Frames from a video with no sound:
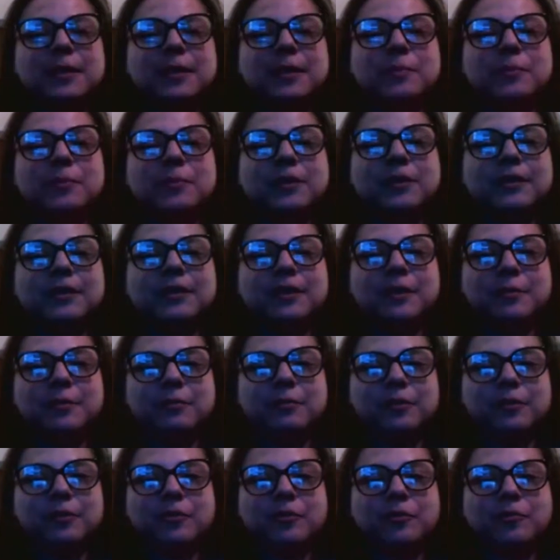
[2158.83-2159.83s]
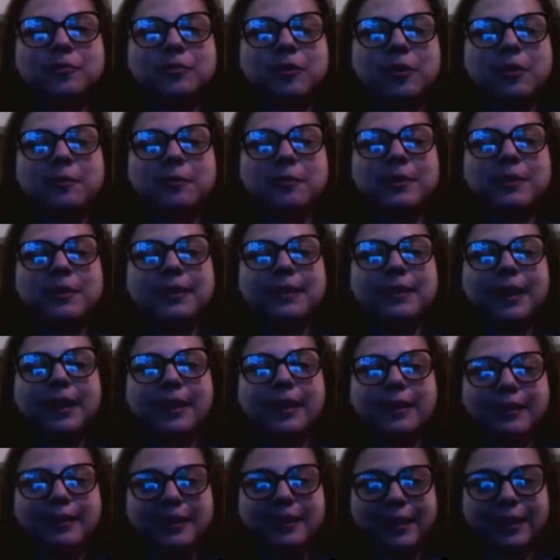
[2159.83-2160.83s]
with a number from
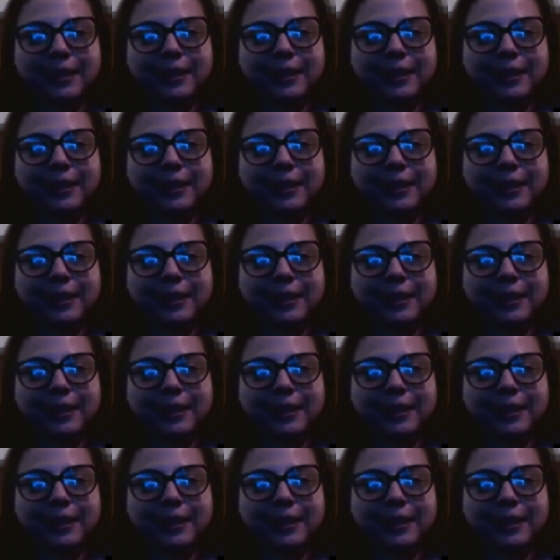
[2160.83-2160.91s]
nothing.